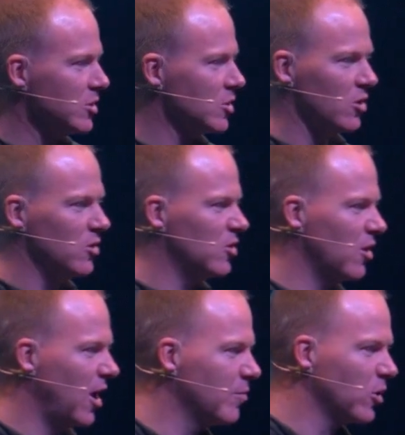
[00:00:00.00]
just going to, you know,
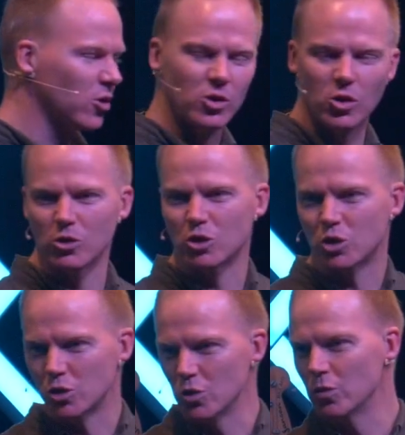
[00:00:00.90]
I'm not going to
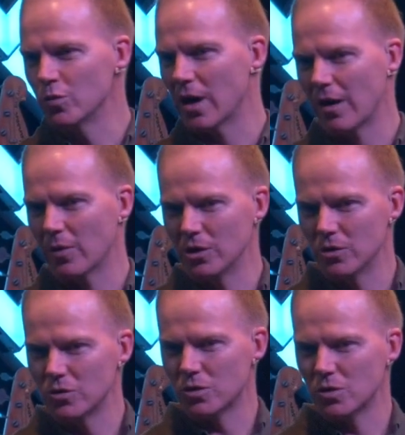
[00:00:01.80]
consume how I
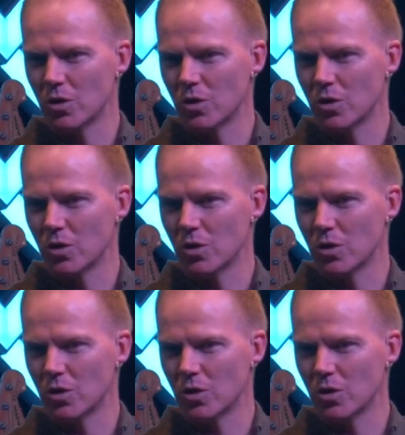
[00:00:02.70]
used to.